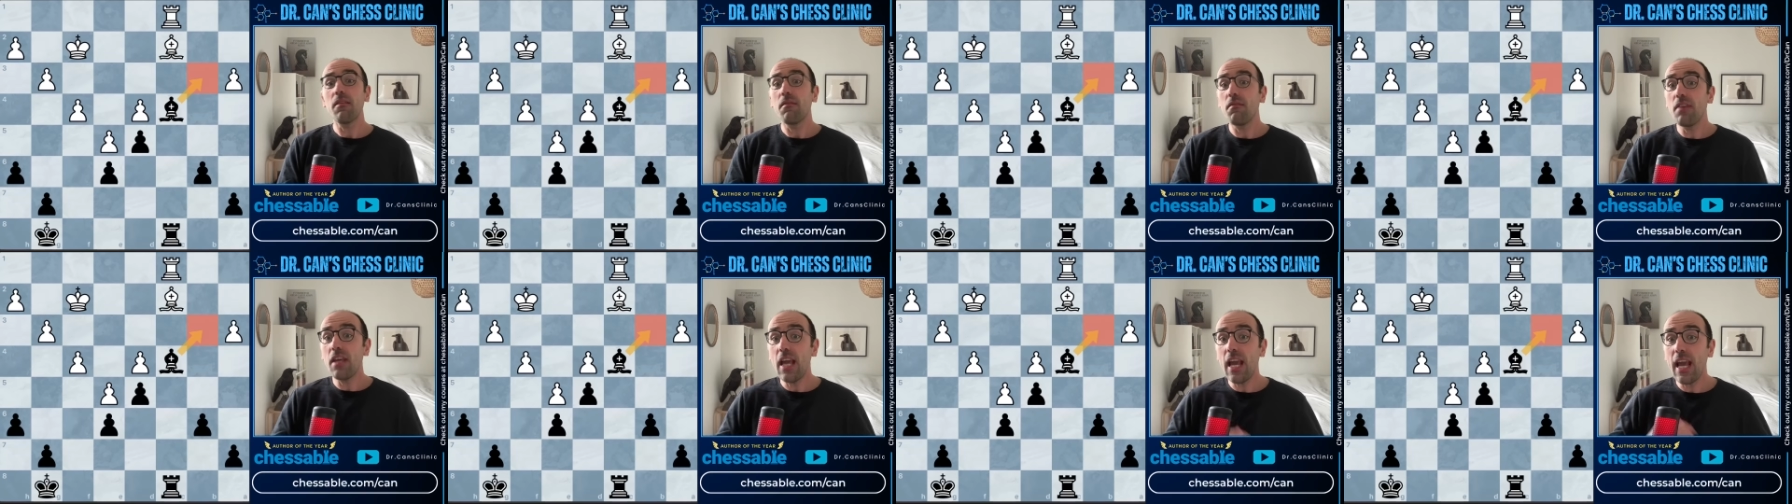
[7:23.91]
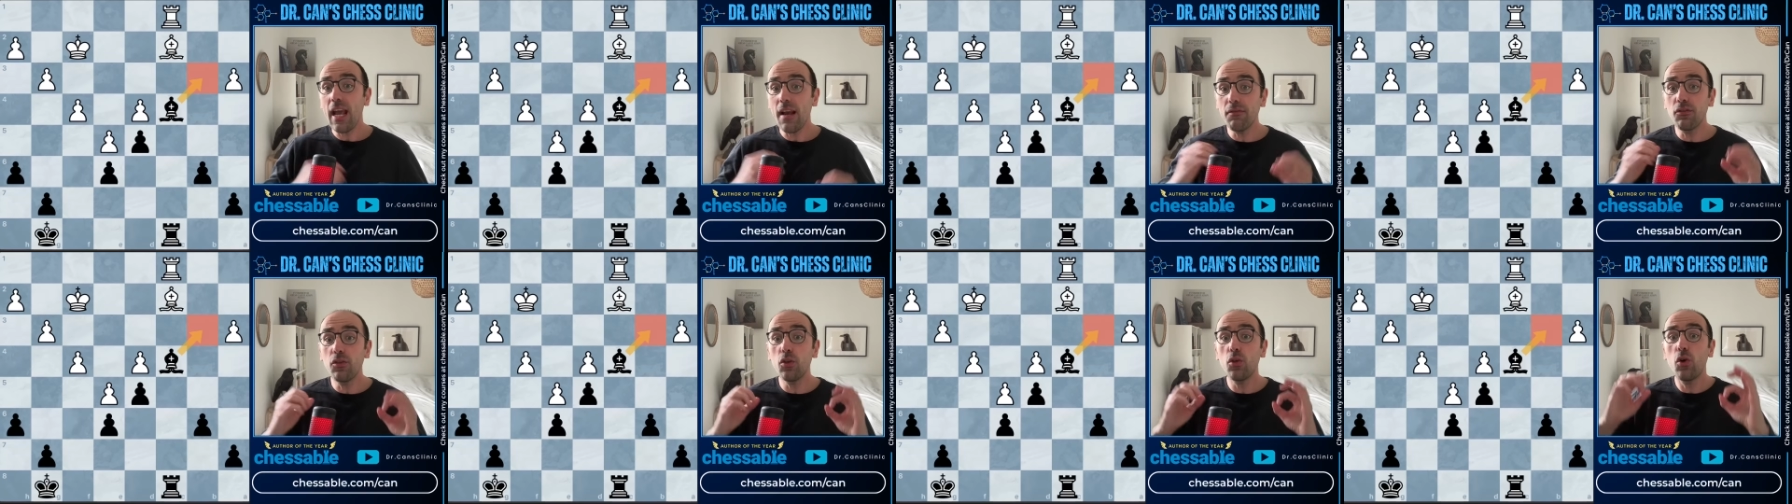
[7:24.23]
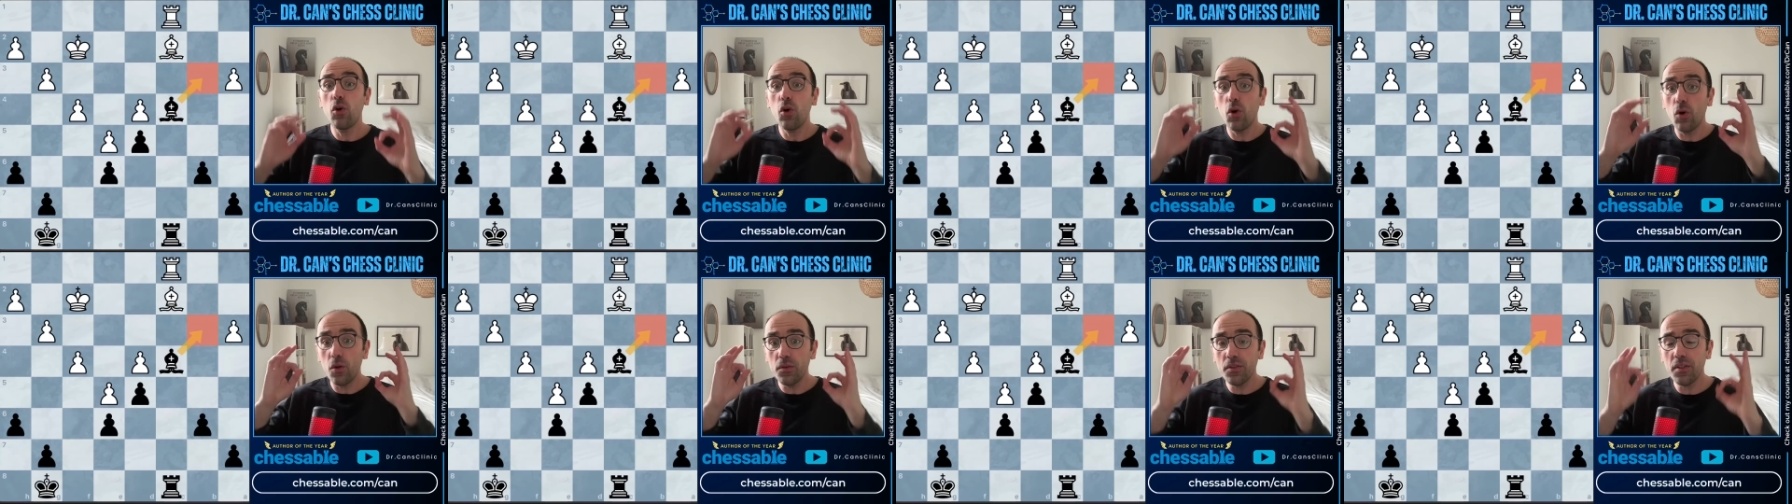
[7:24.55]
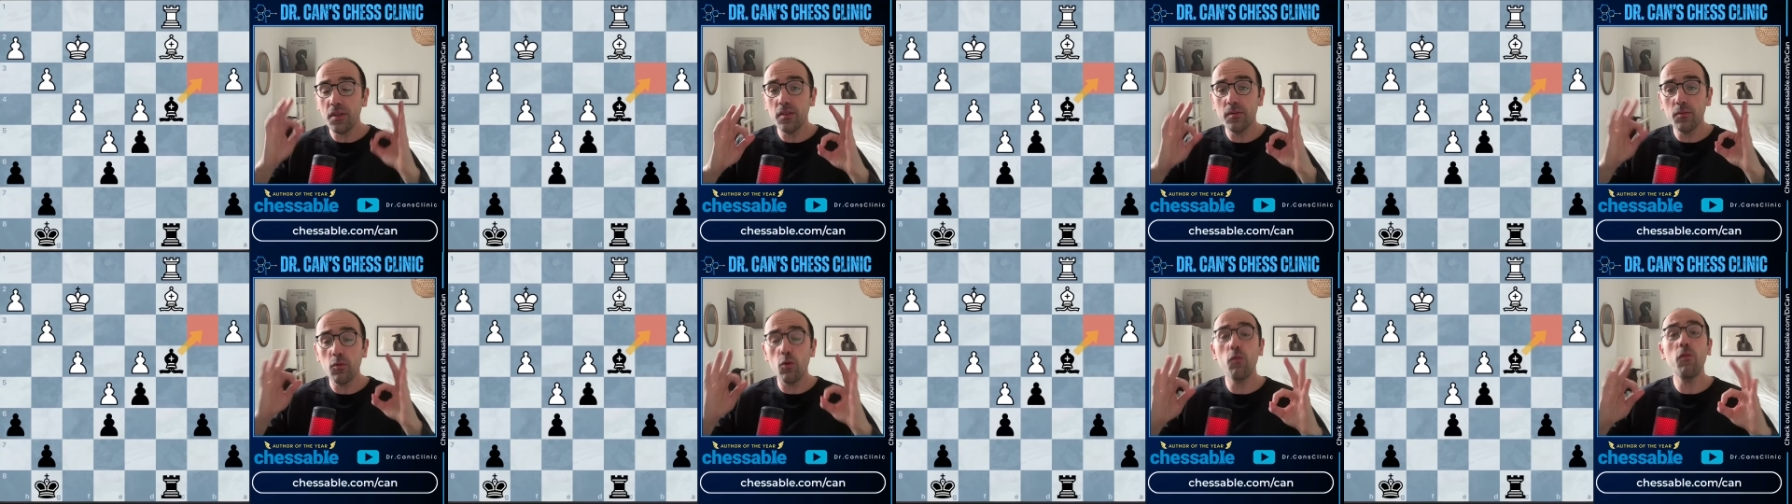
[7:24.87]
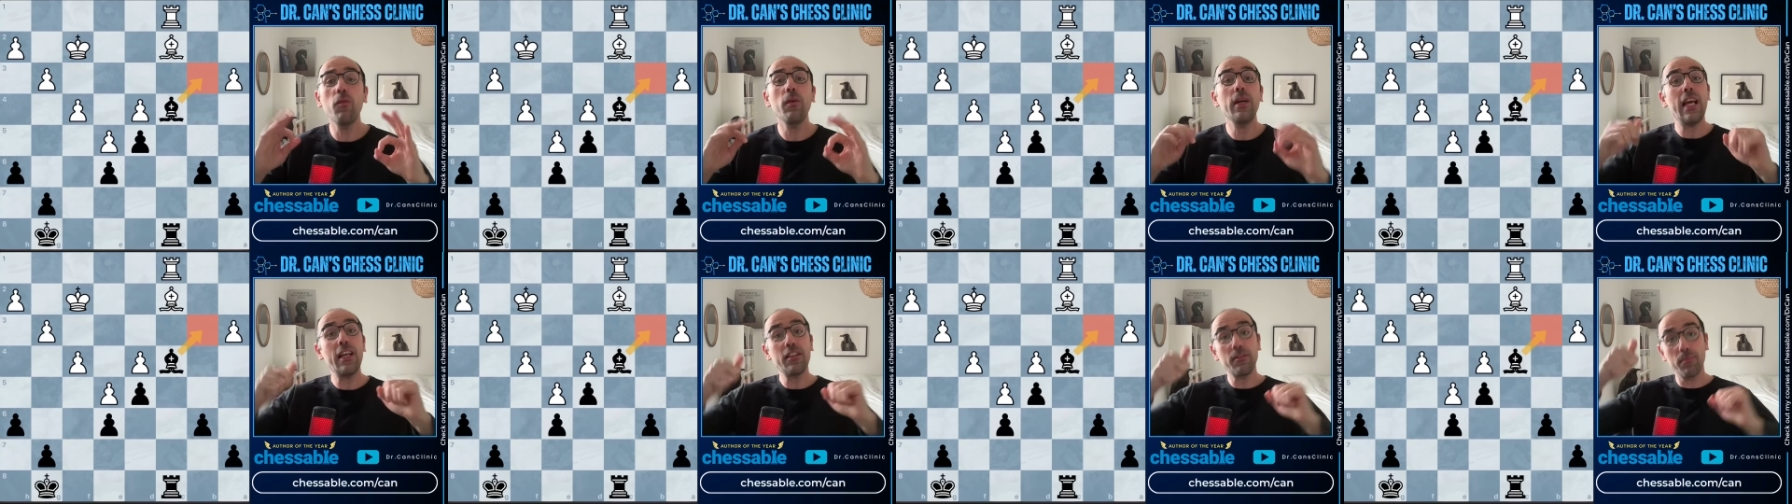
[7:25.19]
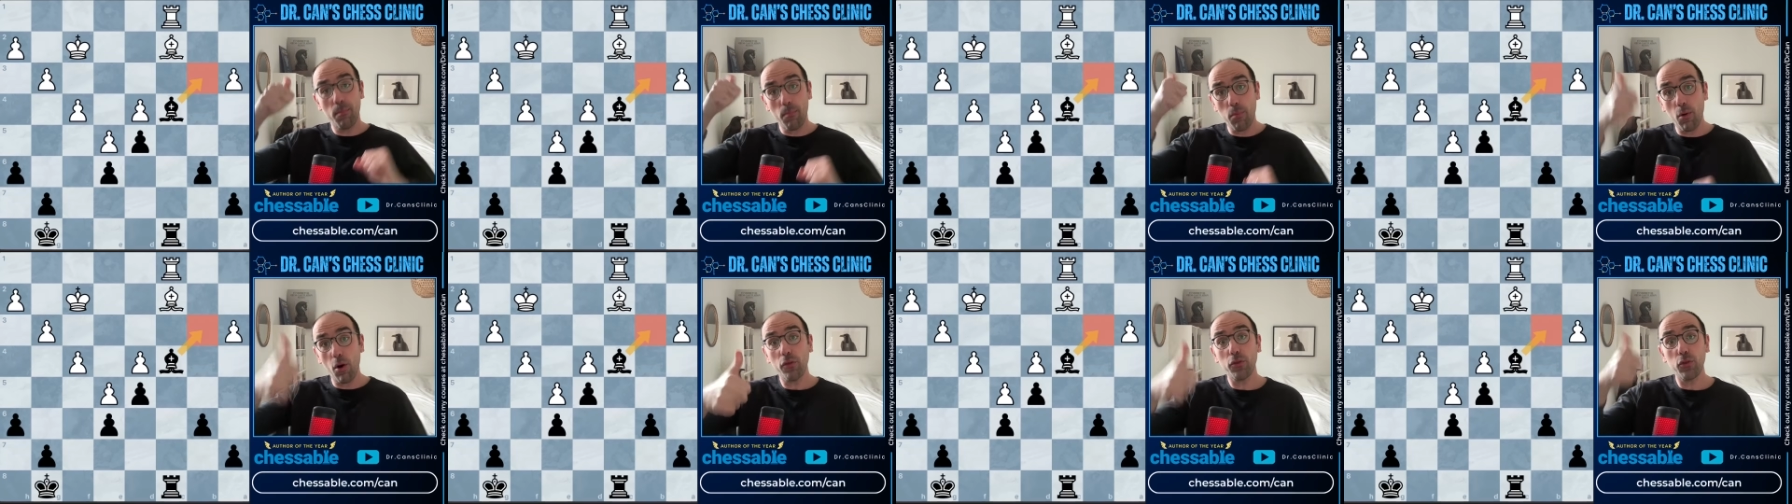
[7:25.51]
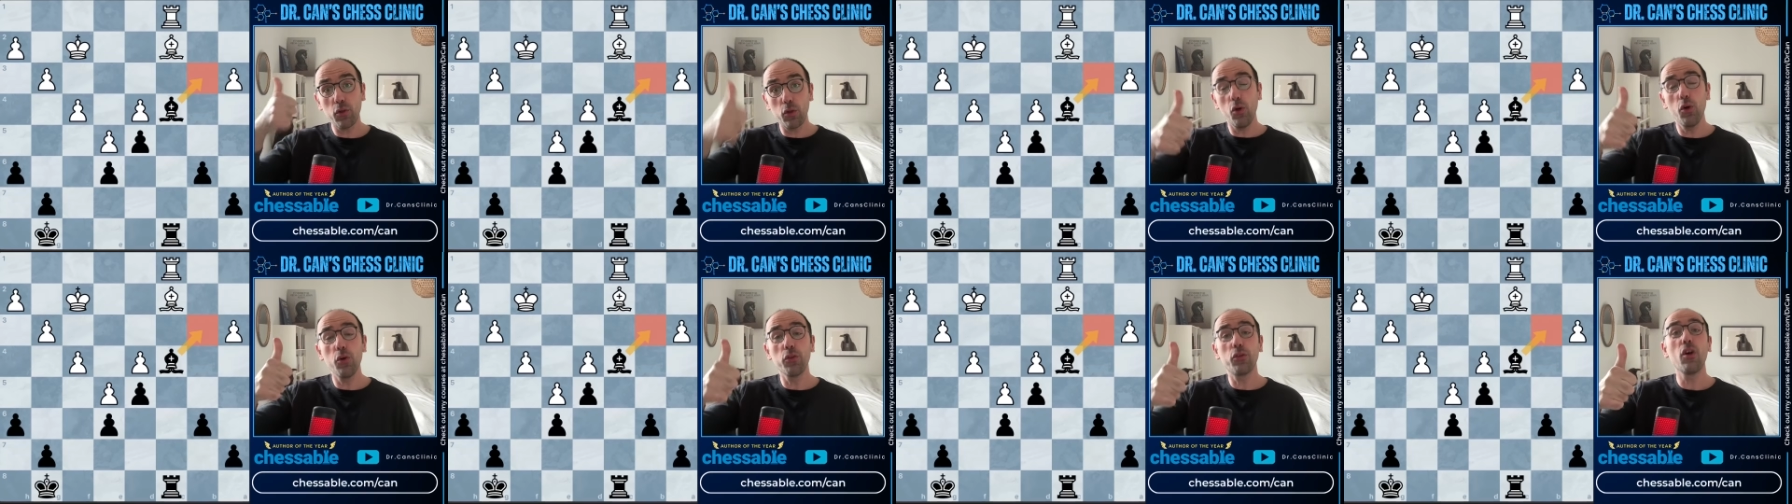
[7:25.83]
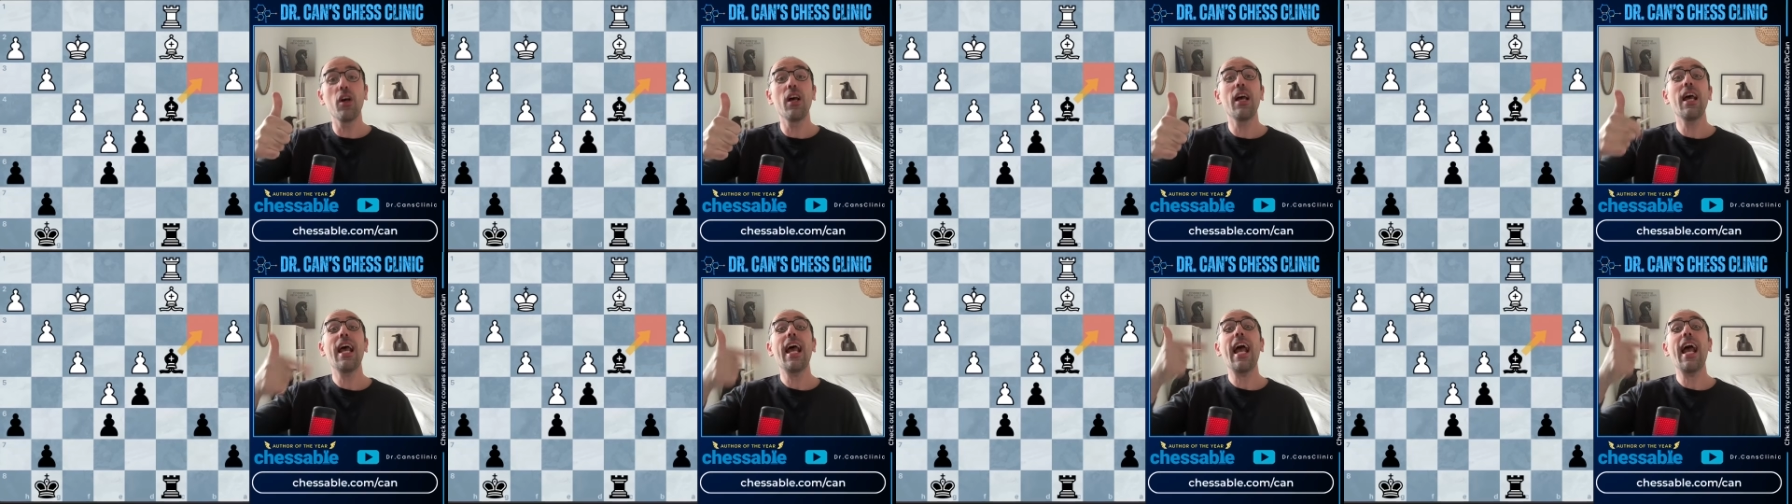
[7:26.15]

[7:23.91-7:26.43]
We have to consider this move as both good